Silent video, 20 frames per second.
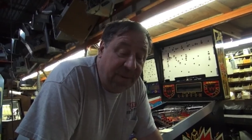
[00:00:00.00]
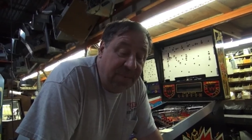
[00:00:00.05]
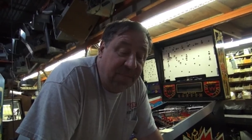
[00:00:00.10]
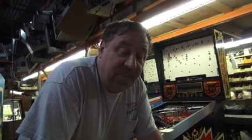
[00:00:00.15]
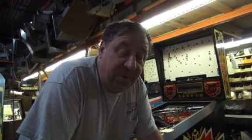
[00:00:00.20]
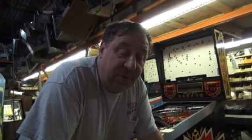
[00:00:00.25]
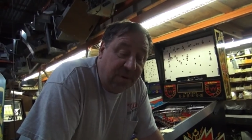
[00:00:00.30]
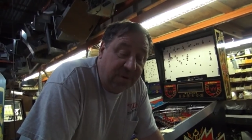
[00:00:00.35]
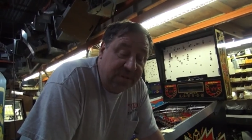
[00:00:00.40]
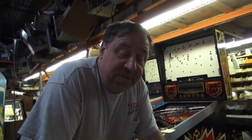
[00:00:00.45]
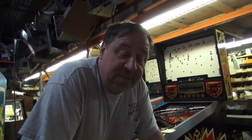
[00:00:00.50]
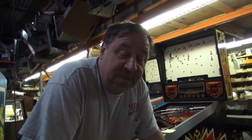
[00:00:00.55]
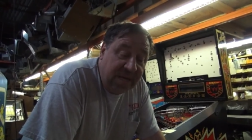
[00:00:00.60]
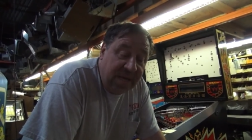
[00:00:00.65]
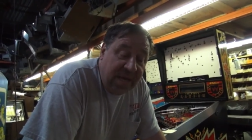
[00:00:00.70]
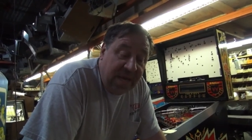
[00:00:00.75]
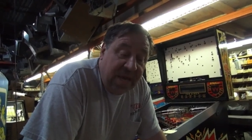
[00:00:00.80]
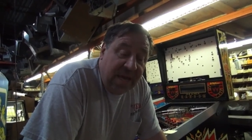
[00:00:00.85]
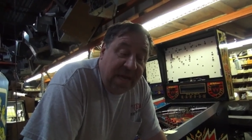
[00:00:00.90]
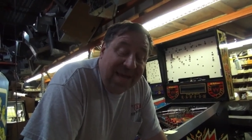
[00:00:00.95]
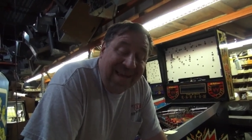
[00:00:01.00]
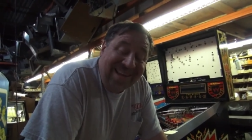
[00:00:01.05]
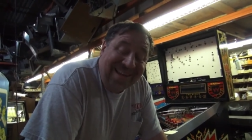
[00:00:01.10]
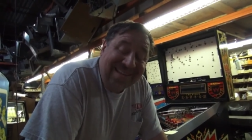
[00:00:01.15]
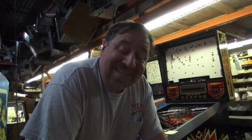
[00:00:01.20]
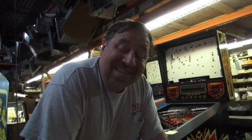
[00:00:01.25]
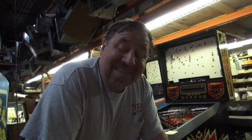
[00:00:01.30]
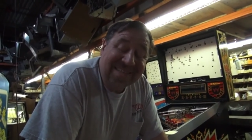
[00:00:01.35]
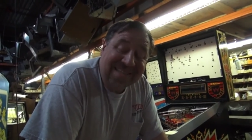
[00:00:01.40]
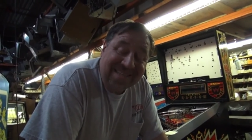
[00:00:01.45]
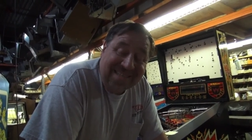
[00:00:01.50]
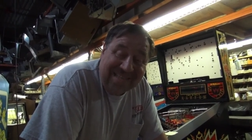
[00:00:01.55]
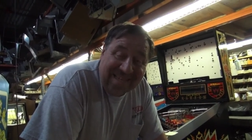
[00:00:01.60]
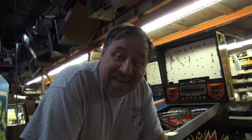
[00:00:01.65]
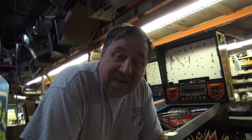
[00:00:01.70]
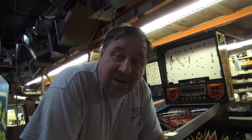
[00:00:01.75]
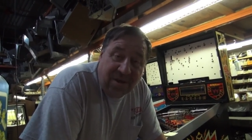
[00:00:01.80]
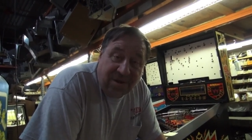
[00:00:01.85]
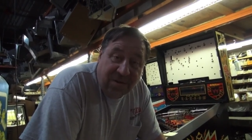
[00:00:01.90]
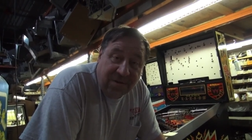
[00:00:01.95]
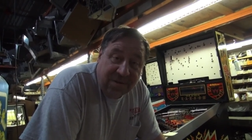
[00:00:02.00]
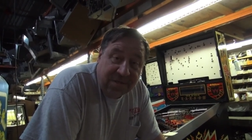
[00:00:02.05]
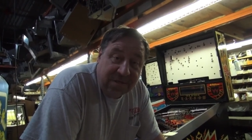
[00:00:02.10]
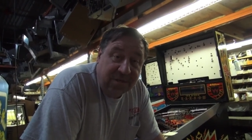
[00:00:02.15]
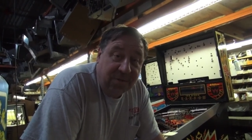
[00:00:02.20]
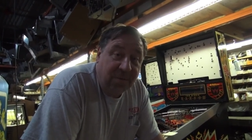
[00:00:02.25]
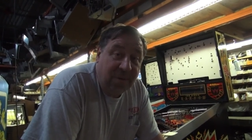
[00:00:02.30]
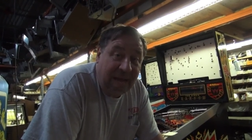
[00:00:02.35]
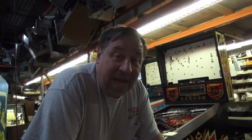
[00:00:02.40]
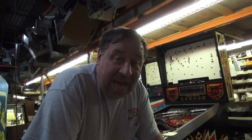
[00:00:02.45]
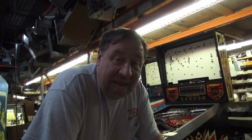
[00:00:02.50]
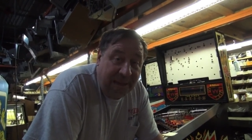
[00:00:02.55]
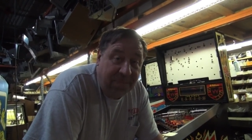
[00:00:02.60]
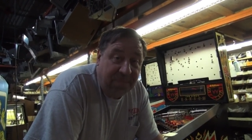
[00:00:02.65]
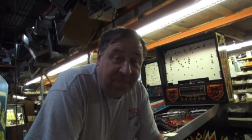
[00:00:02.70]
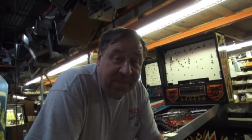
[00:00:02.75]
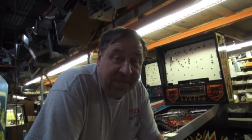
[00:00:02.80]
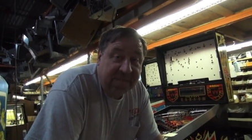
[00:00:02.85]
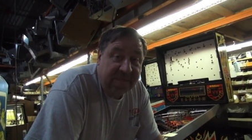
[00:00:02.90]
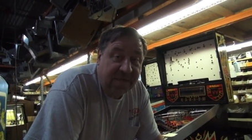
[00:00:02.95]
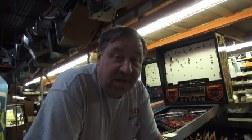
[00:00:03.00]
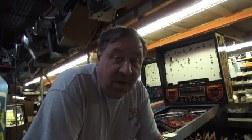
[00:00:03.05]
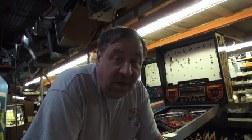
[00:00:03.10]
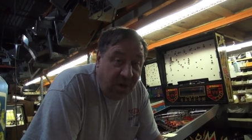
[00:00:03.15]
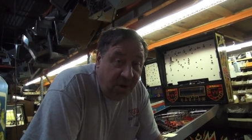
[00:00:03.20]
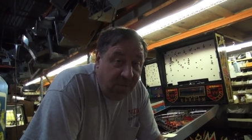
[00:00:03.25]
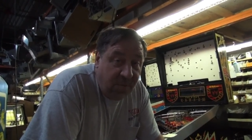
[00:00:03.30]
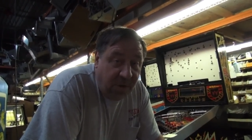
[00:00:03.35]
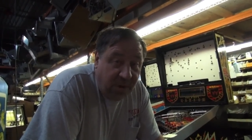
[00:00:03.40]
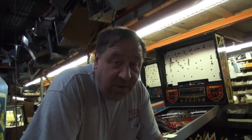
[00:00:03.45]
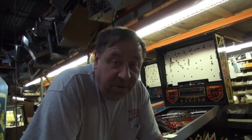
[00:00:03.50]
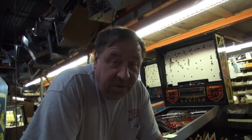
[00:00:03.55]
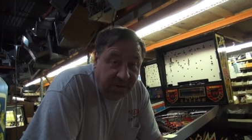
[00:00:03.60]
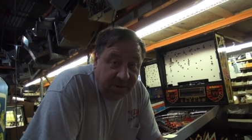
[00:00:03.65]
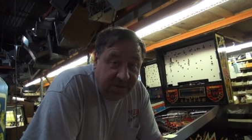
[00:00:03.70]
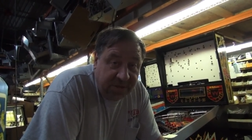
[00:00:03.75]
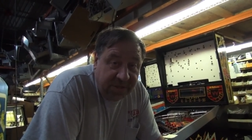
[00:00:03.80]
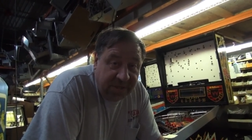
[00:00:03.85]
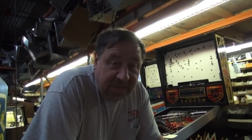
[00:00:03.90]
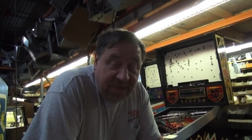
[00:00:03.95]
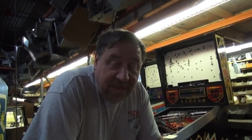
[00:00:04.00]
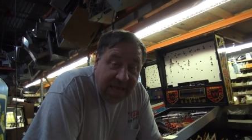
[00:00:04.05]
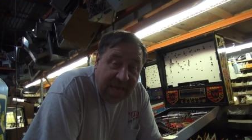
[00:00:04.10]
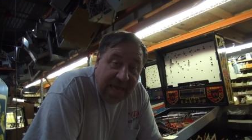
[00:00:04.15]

pinballs to sell to hapless homeowners